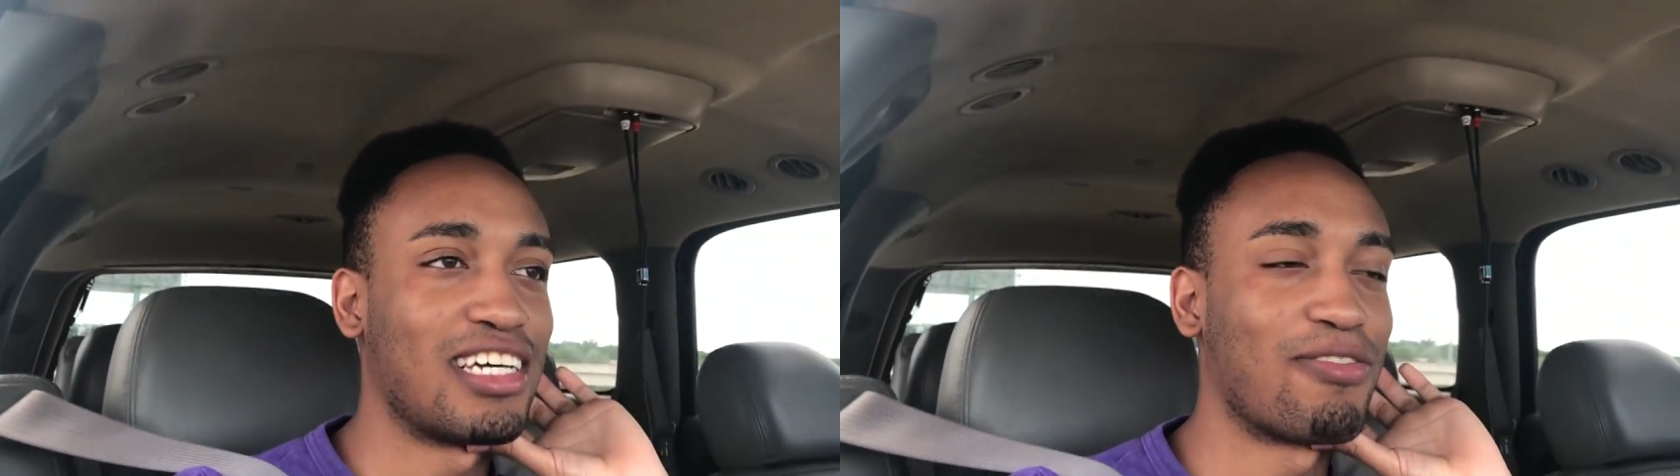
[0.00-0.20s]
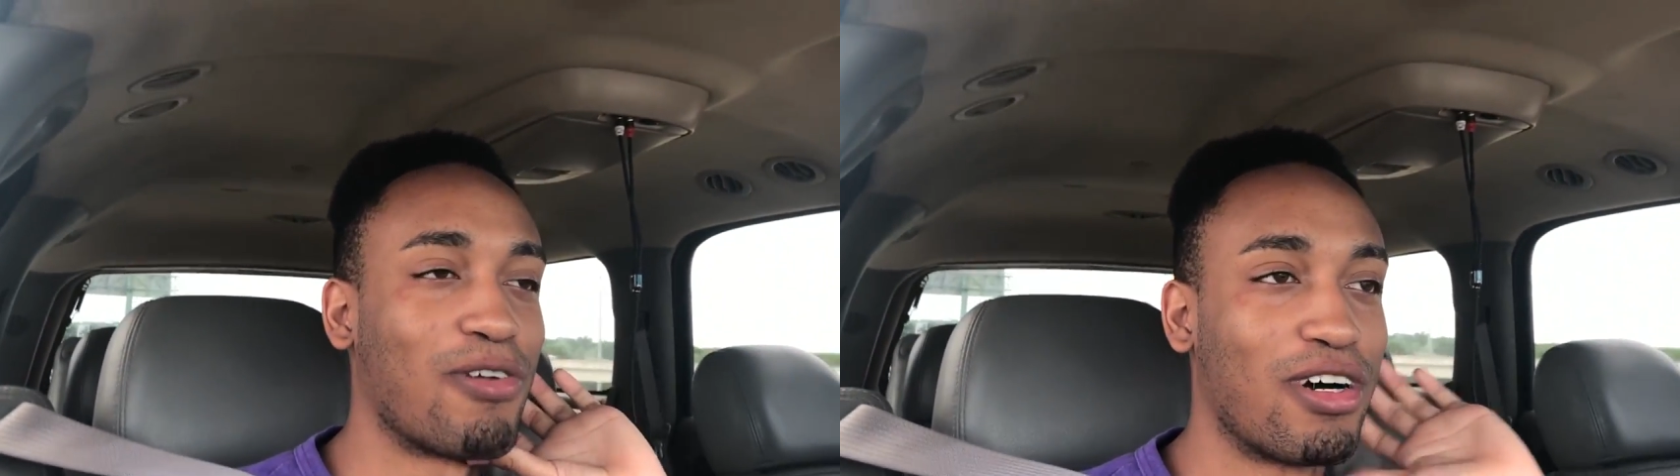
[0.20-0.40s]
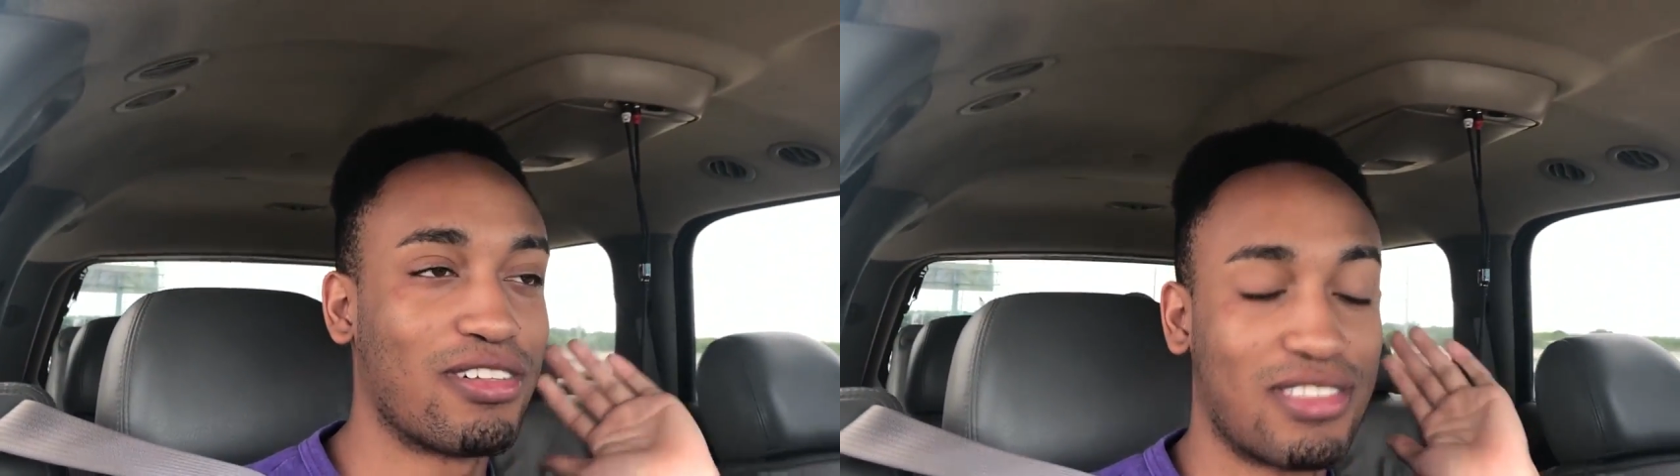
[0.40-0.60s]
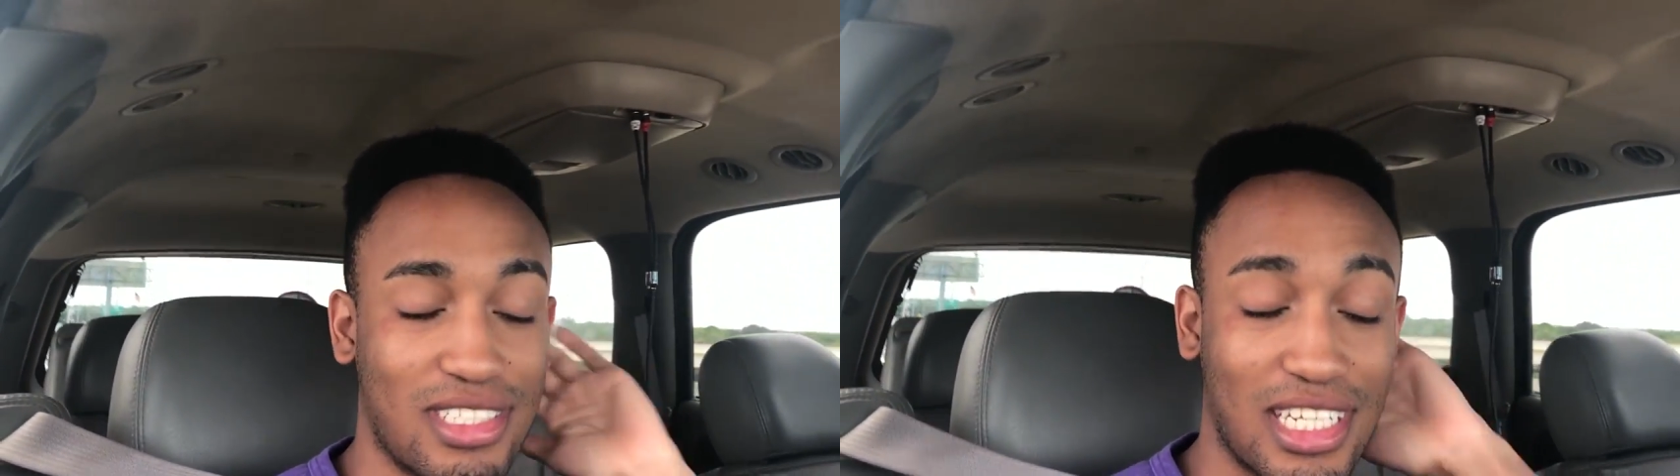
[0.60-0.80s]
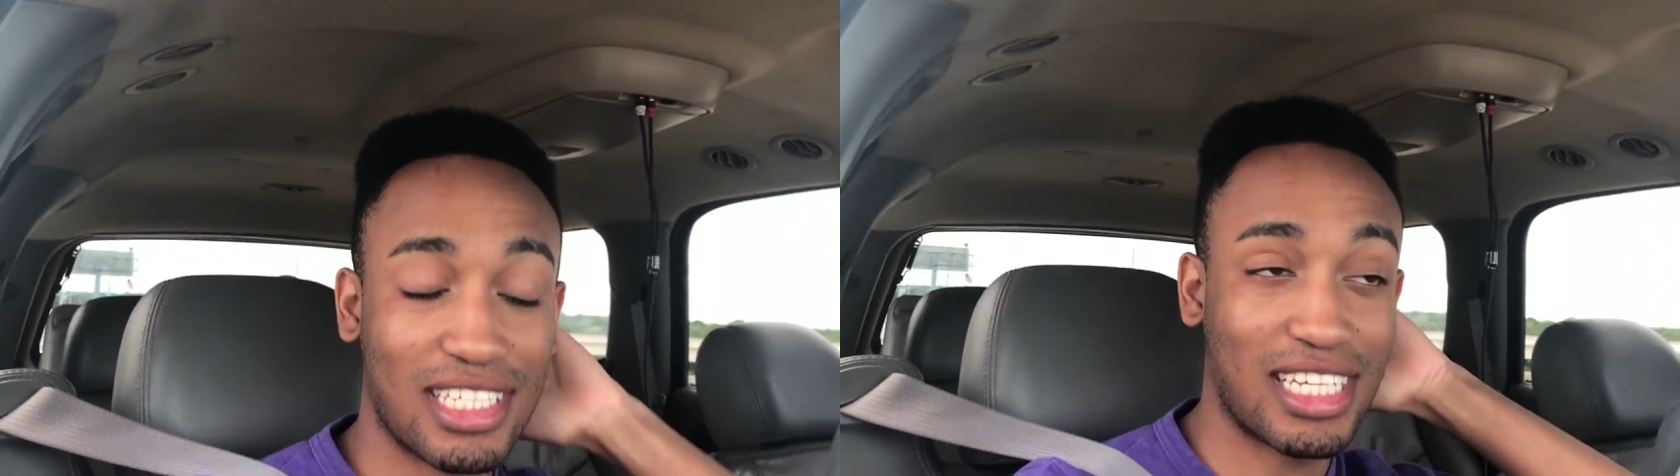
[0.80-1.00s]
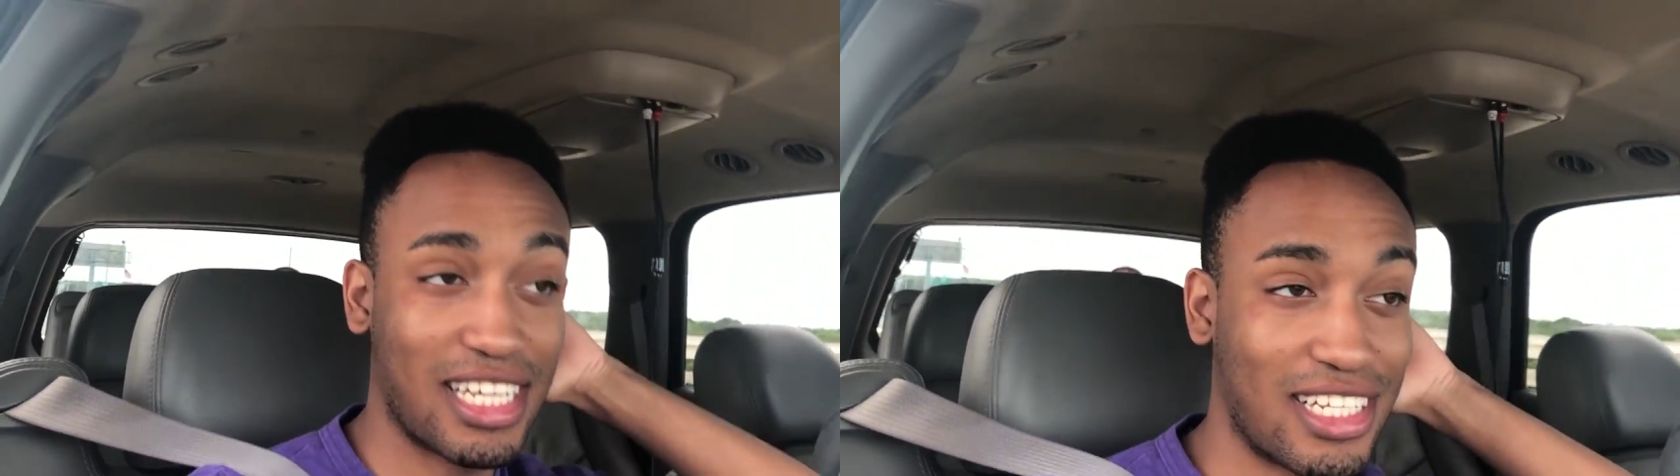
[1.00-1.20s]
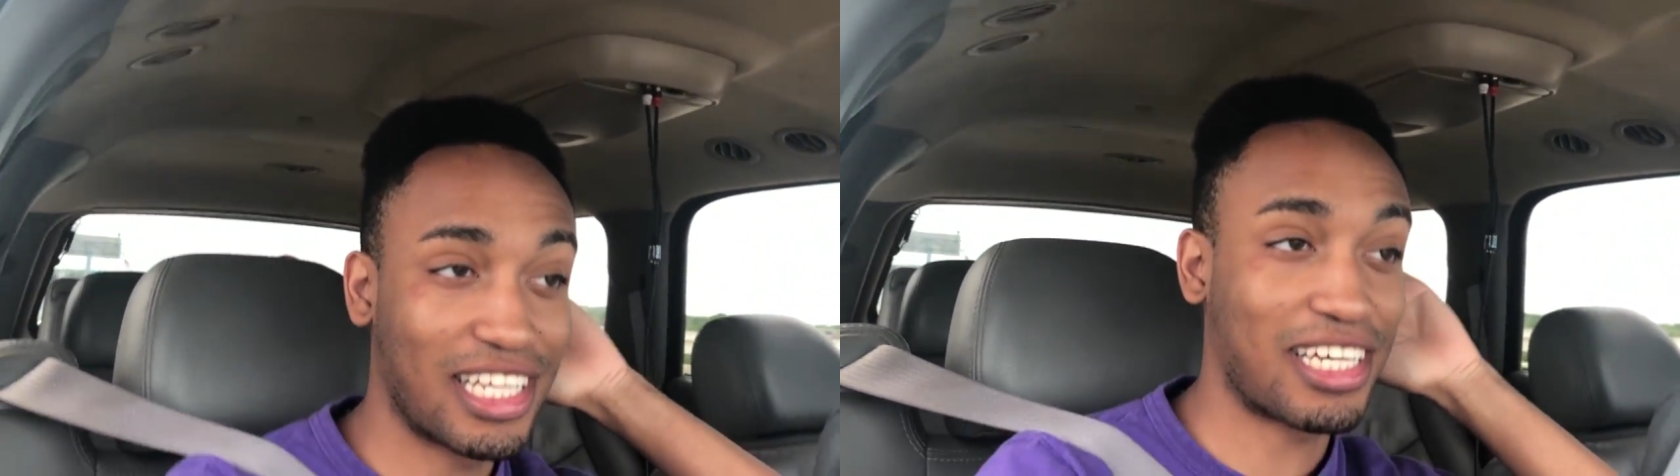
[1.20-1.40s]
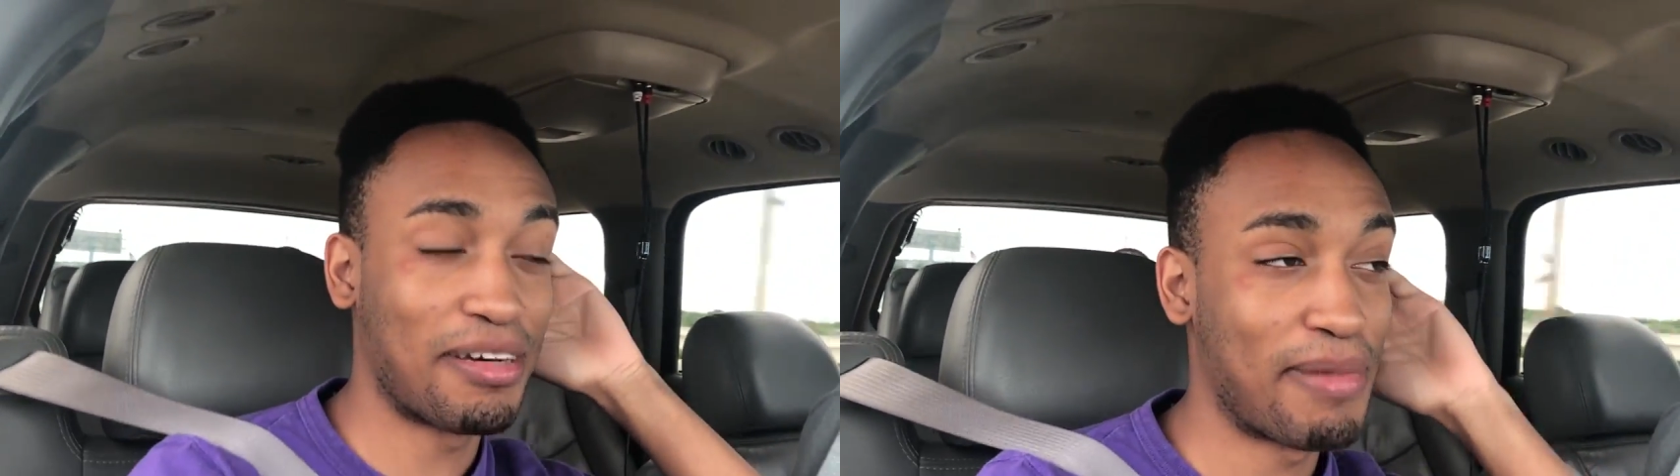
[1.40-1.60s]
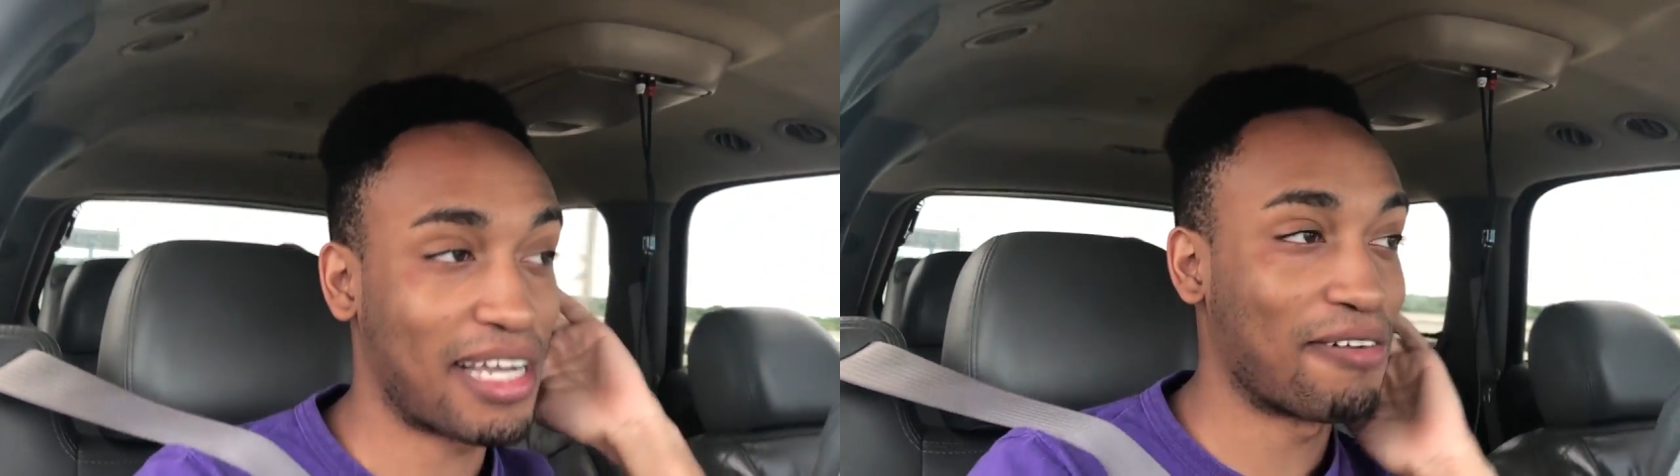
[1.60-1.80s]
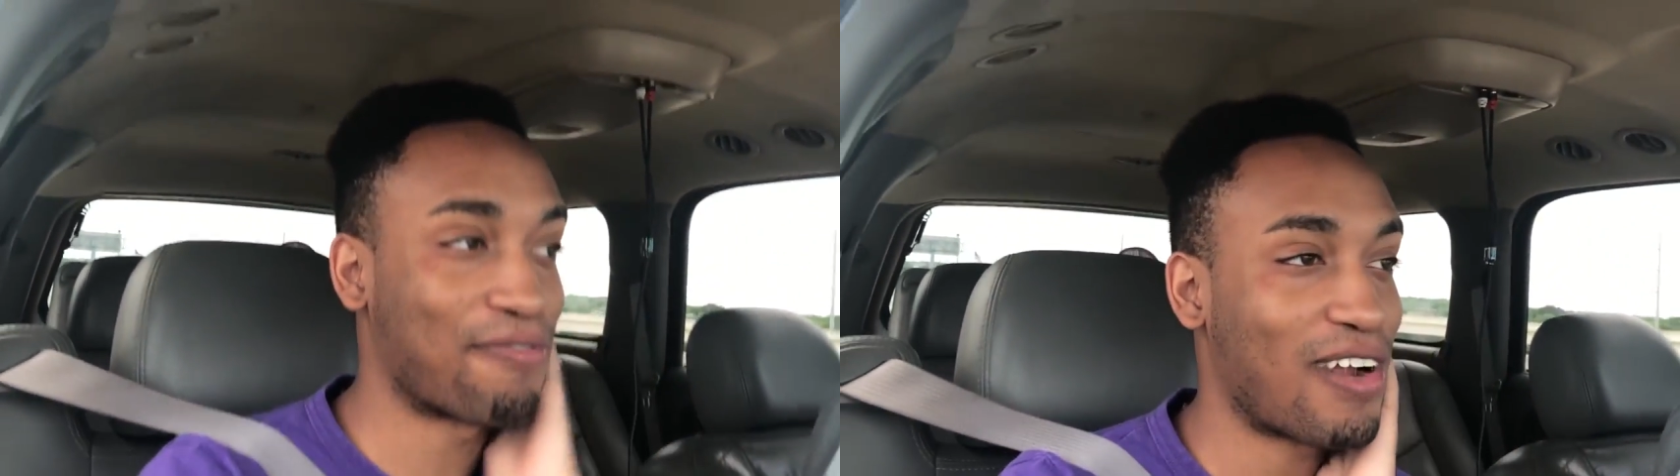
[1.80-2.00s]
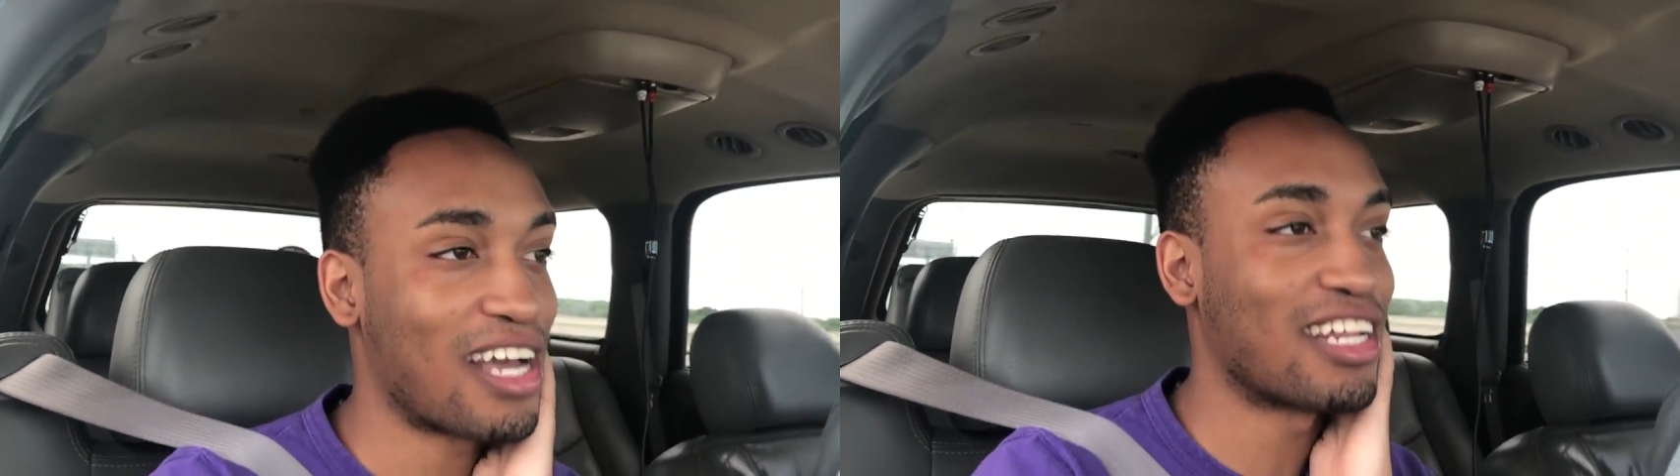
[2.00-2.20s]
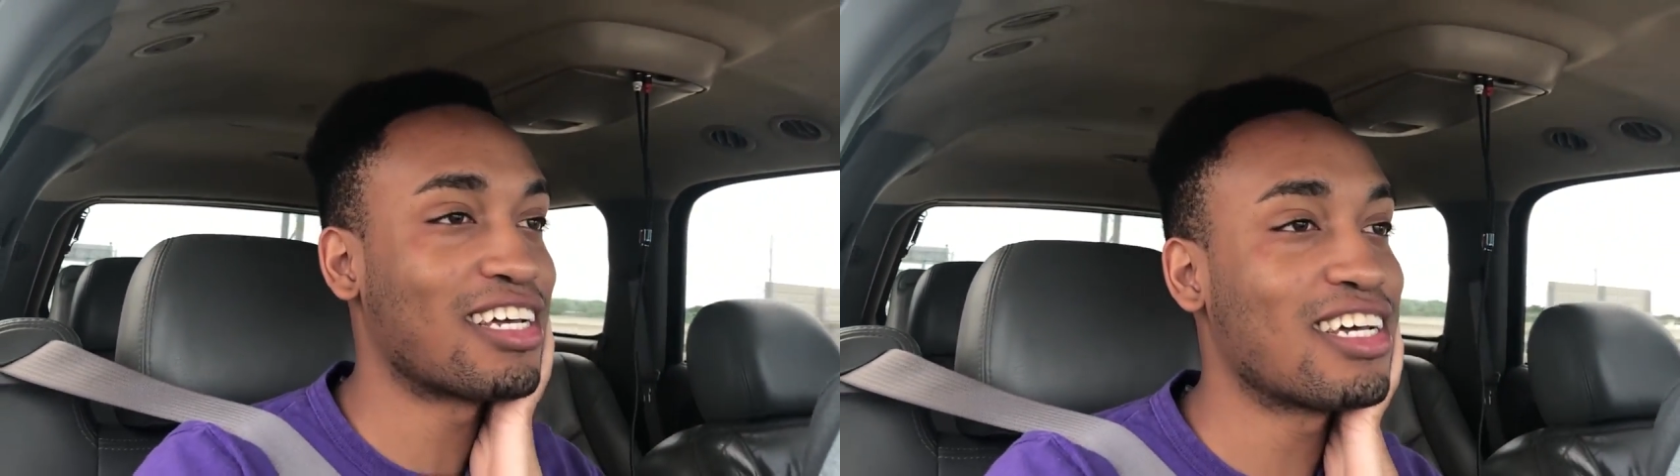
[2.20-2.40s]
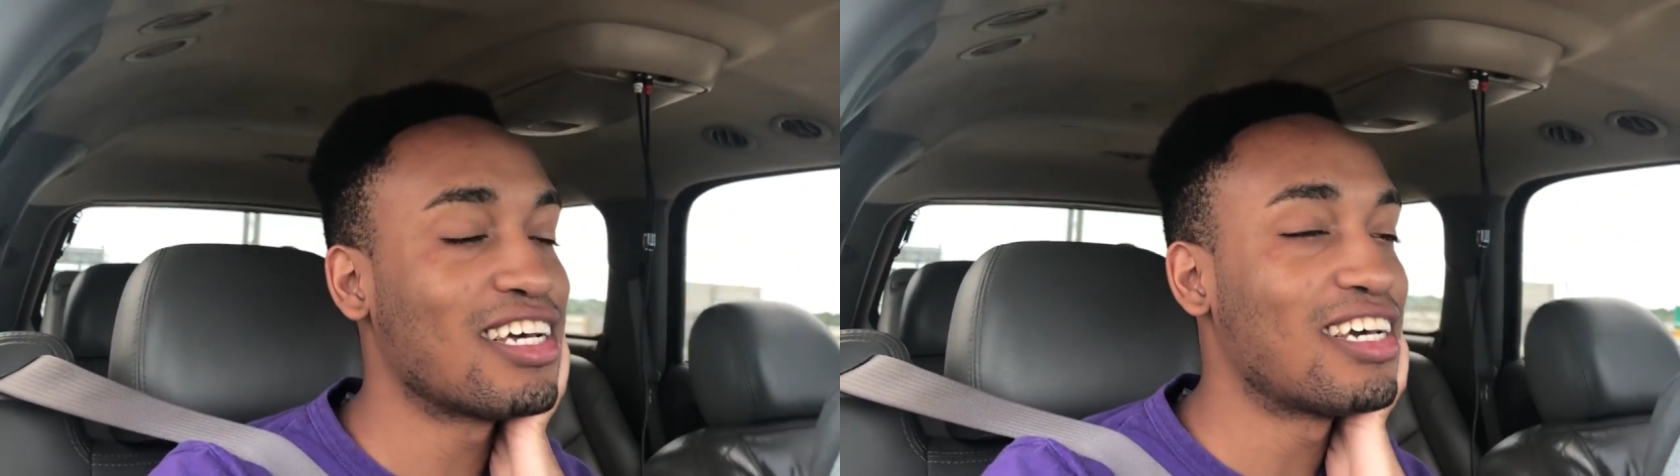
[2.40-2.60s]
And, well, they said they come back on Friday.